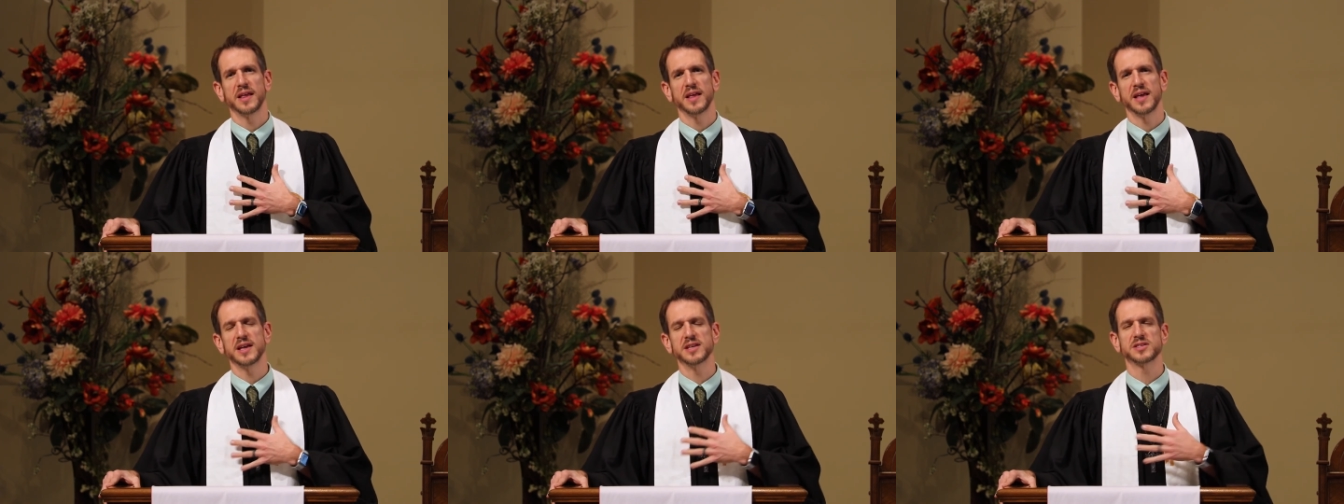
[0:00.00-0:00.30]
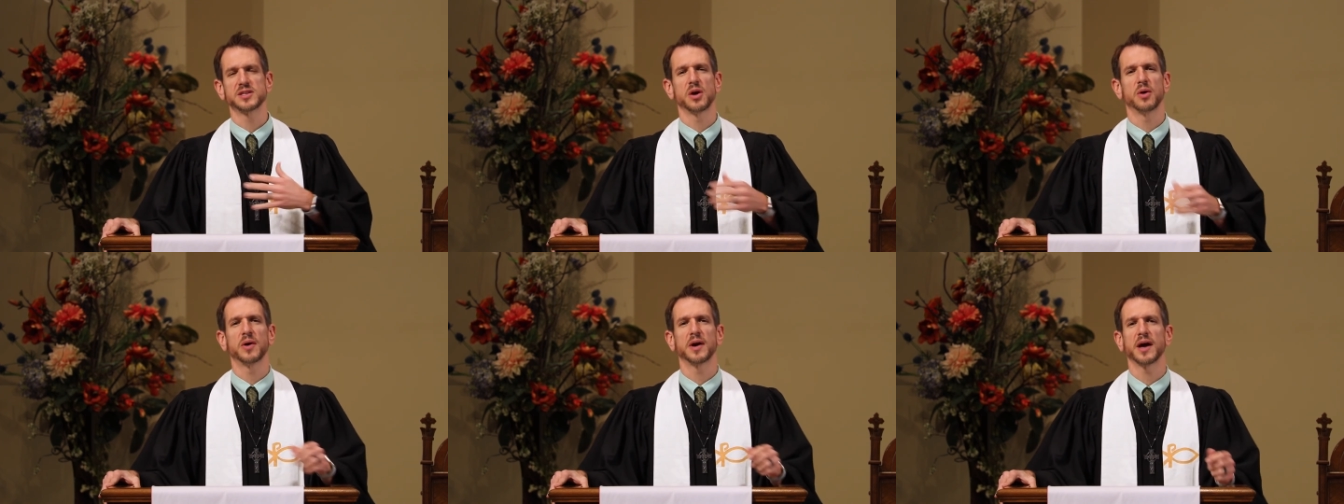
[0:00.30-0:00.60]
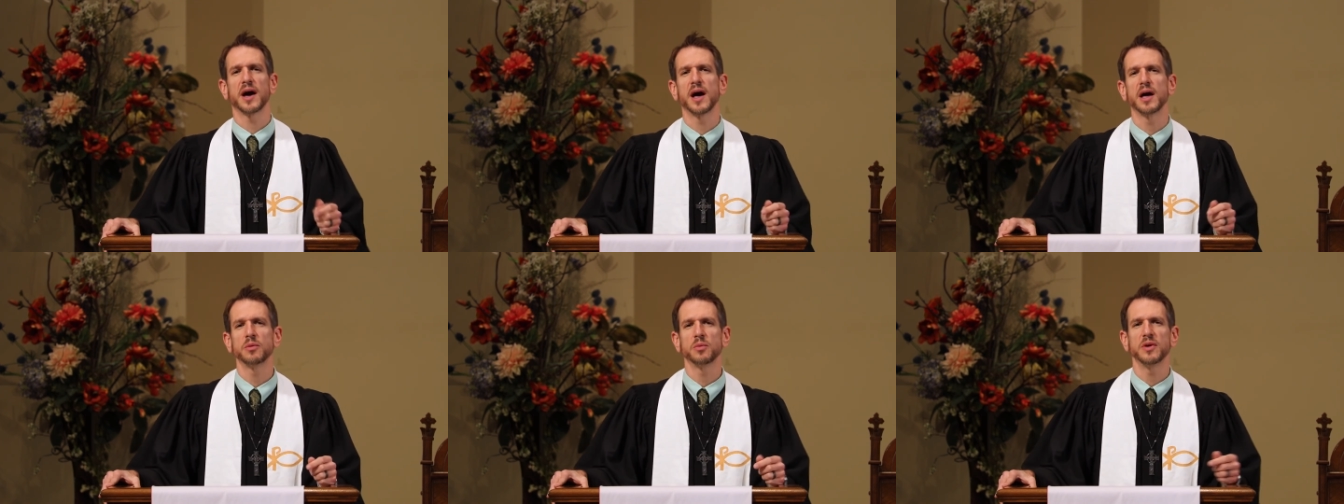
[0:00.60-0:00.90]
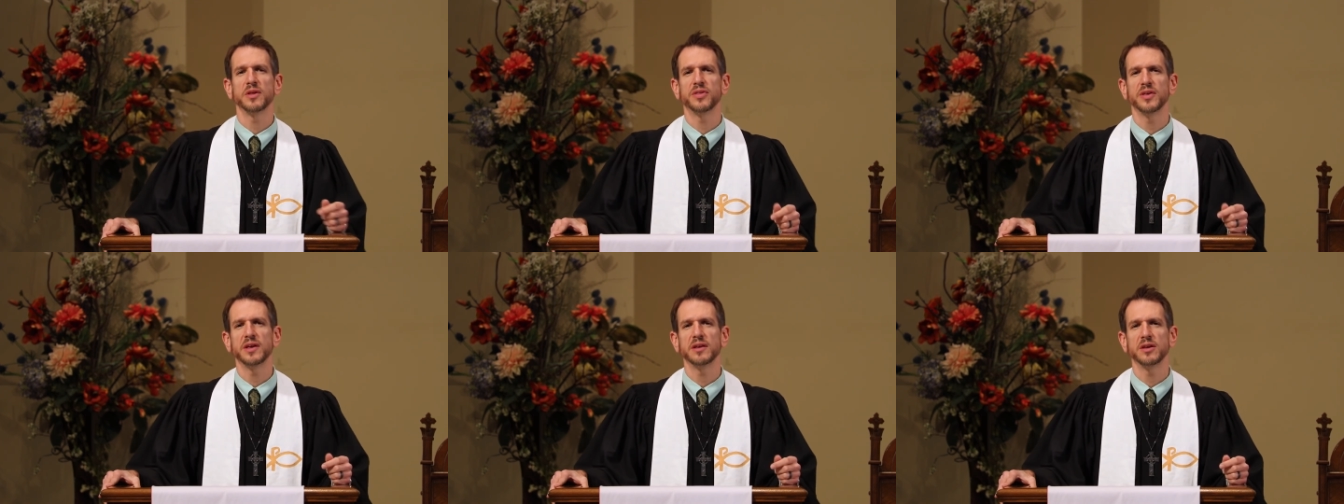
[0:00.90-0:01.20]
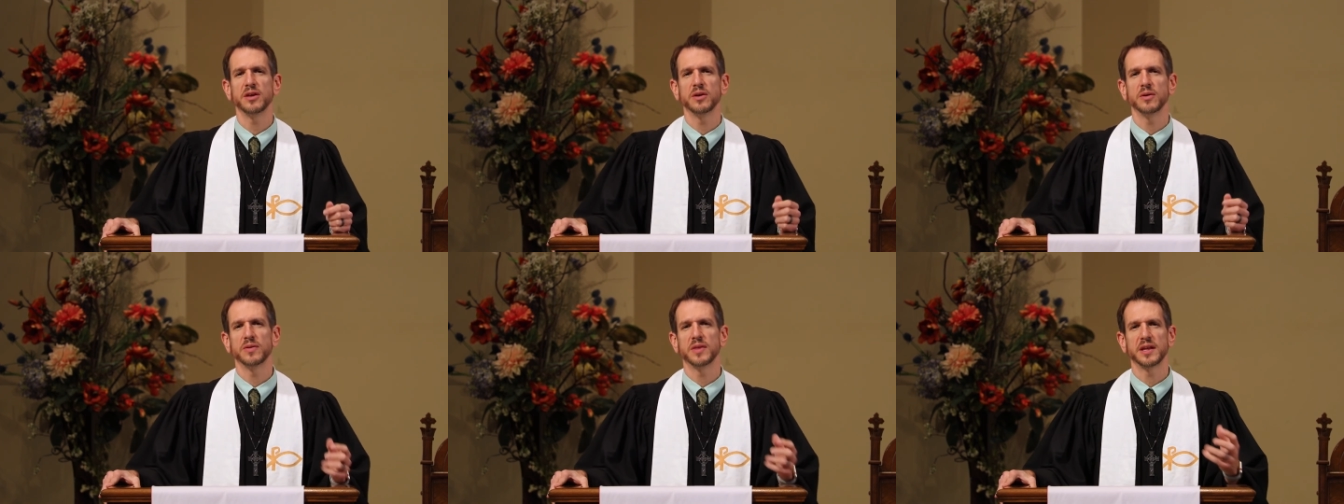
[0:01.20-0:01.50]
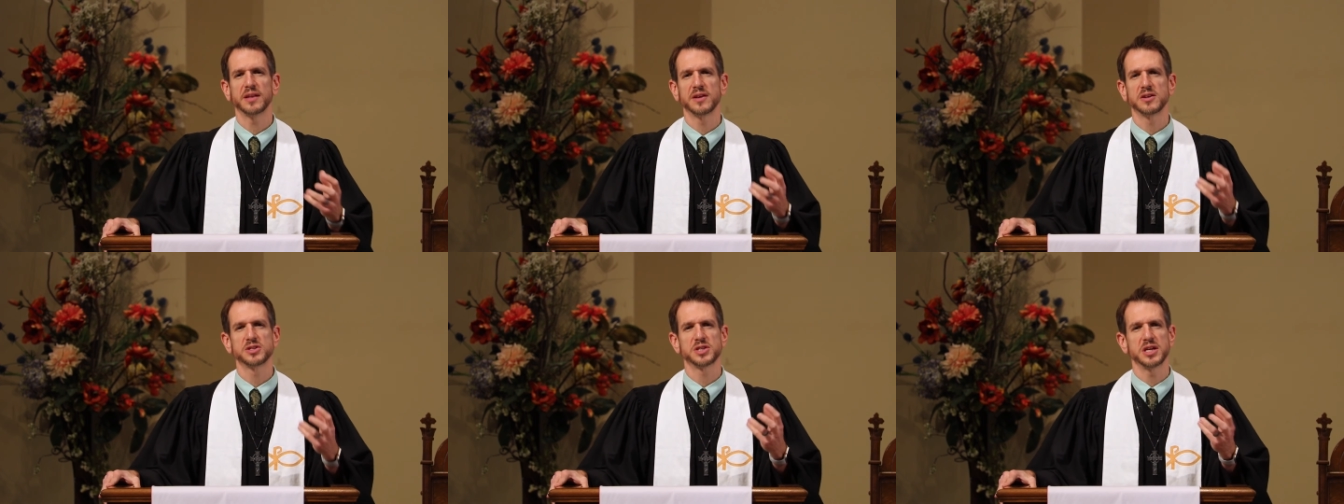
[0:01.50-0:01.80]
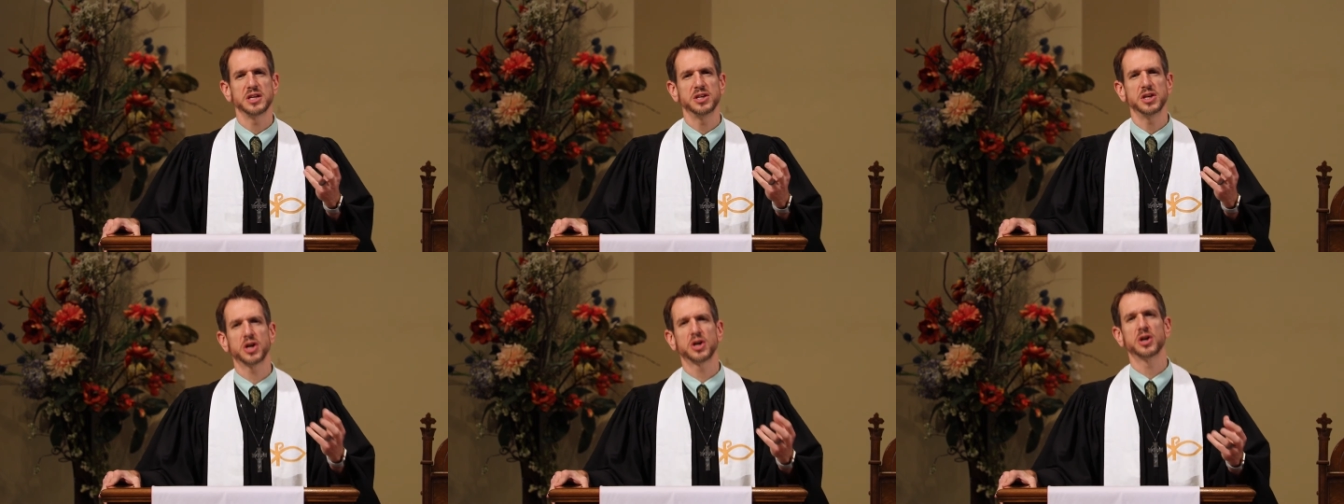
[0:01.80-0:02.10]
is going on within you, that there's
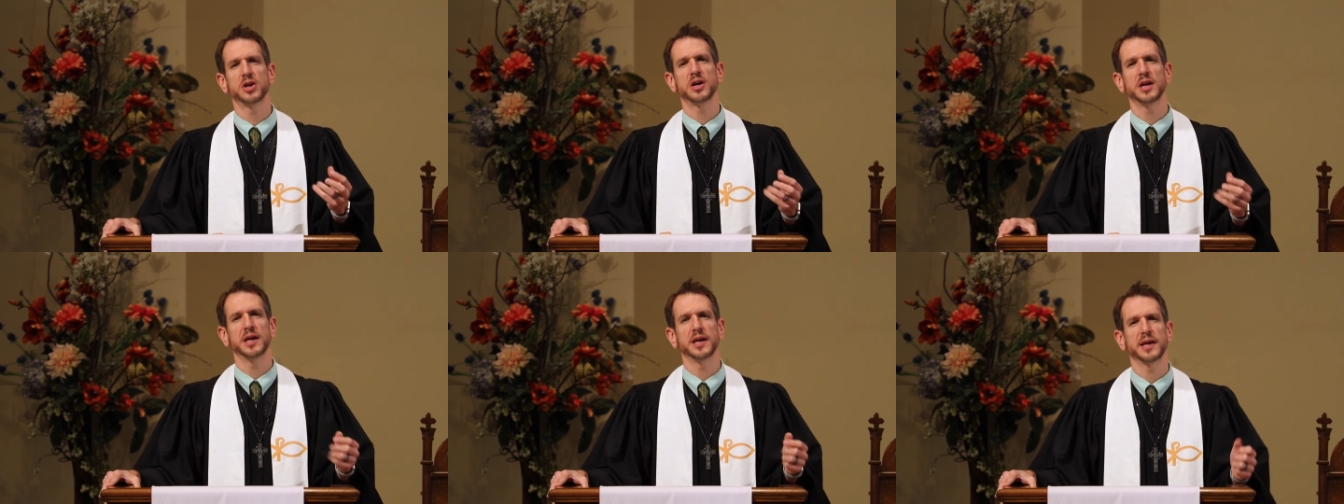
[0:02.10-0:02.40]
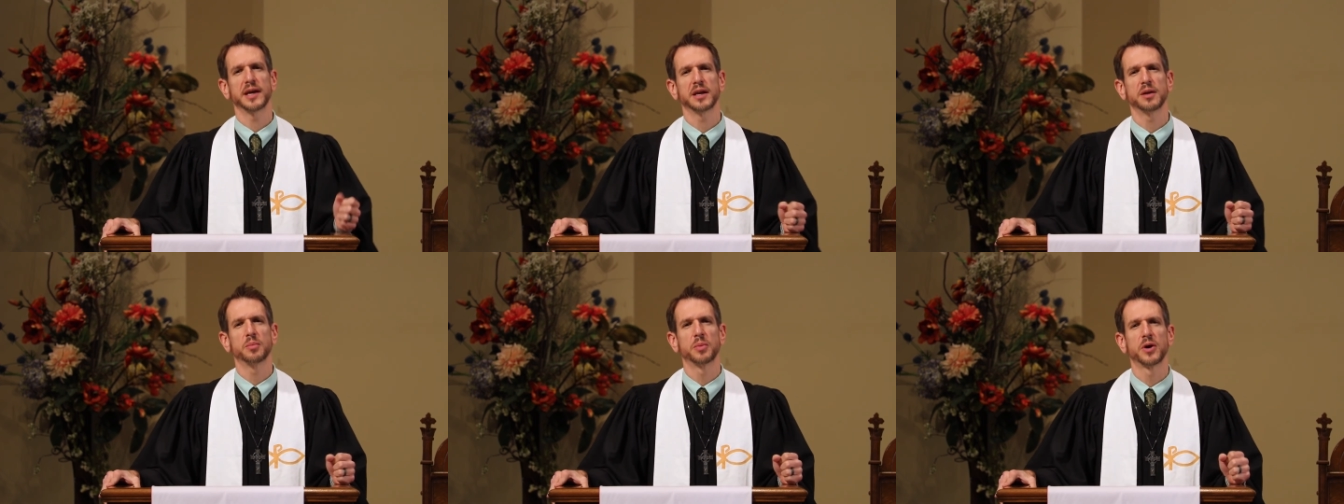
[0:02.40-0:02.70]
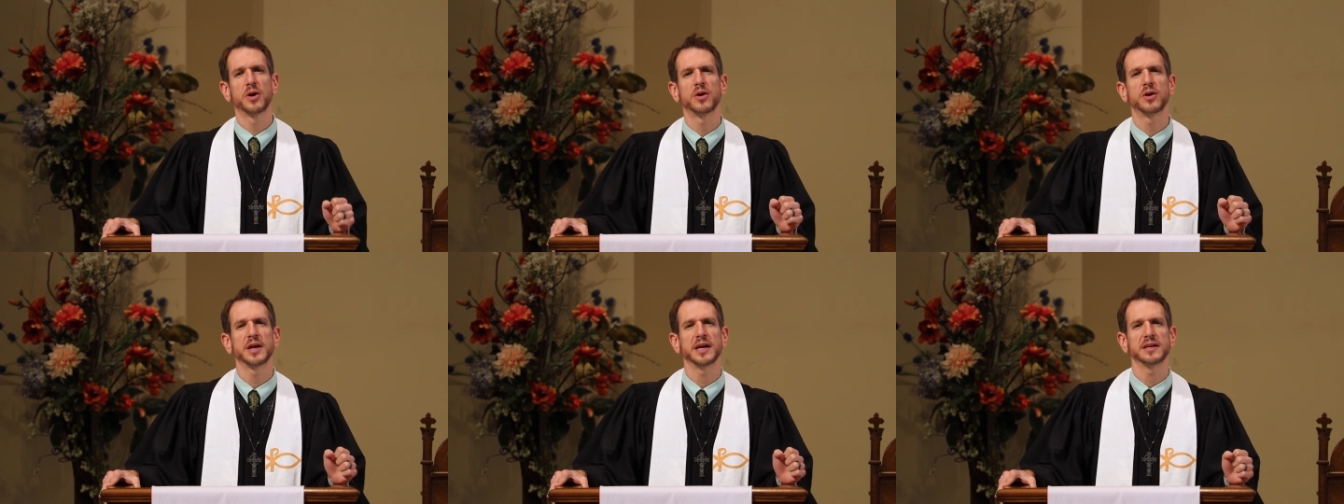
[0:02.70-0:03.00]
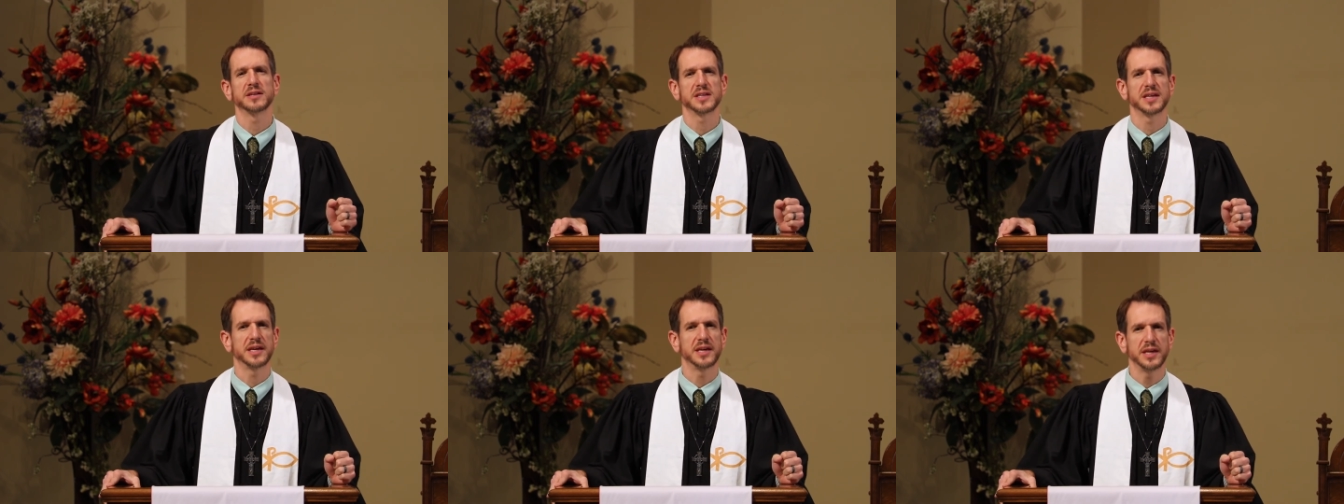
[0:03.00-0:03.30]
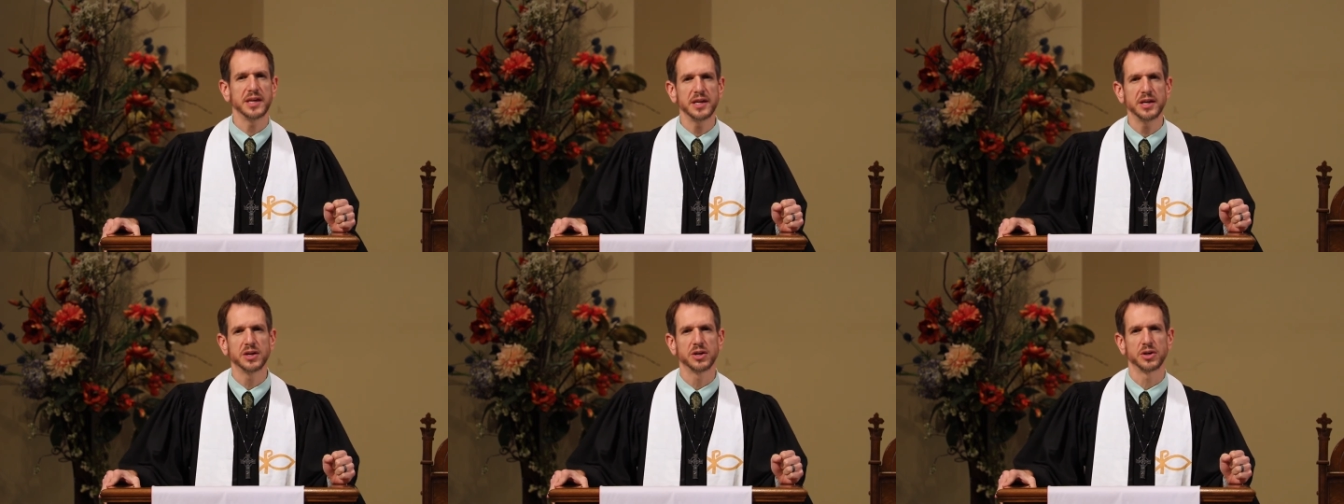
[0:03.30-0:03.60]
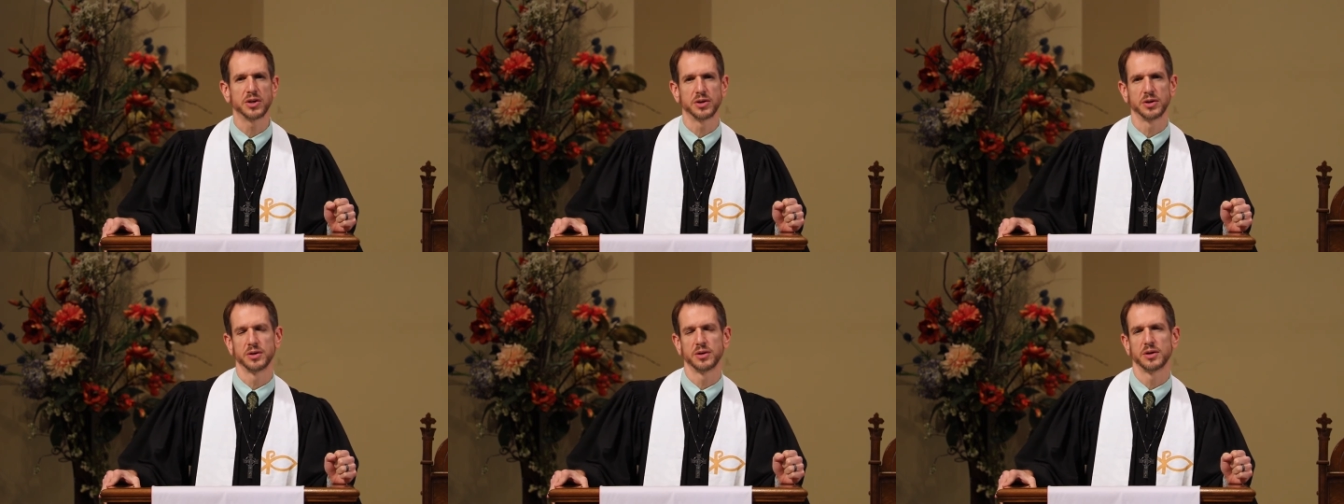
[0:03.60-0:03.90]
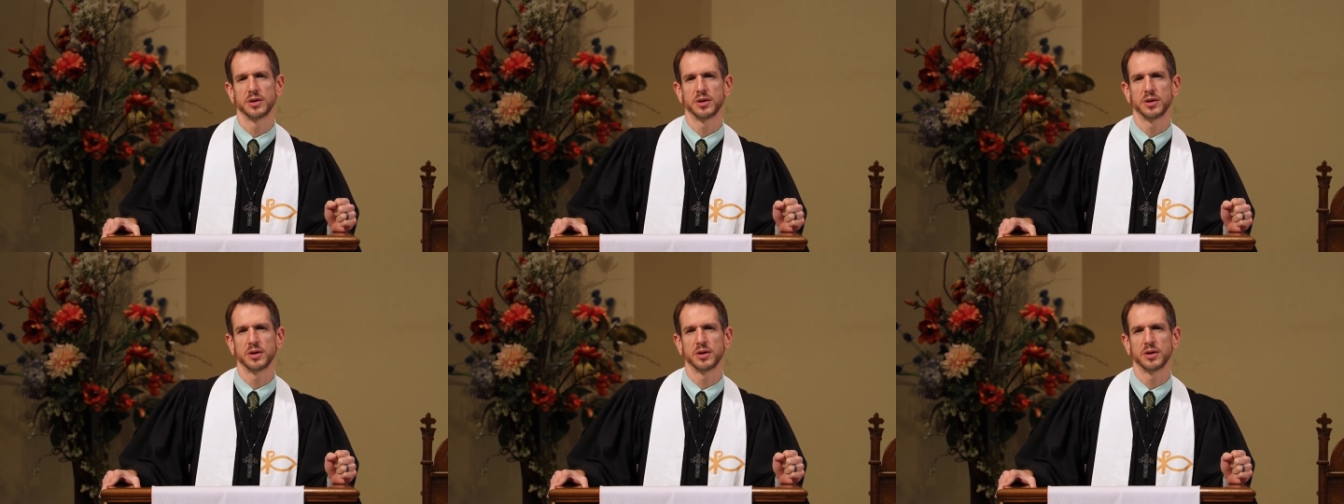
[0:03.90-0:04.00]
a yearning and a burning to hear